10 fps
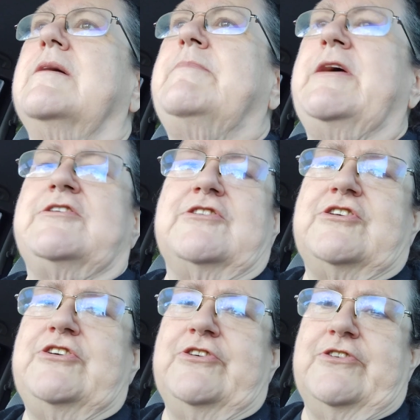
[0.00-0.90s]
a
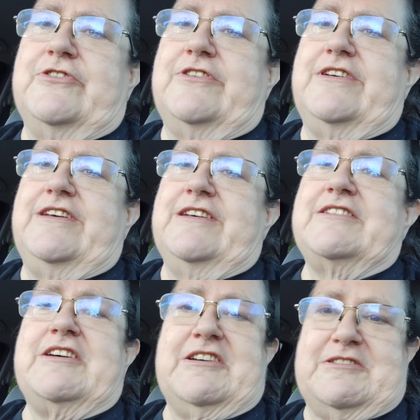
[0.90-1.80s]
patient cured
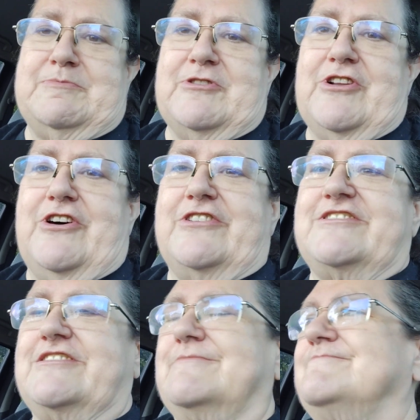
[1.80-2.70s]
is a customer
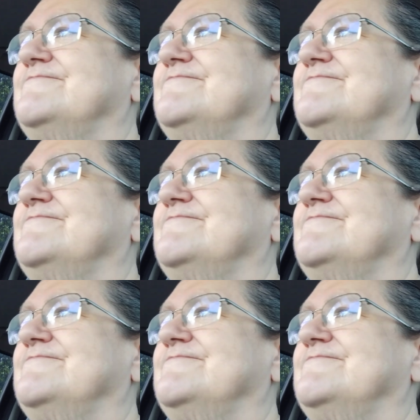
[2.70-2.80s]
lost.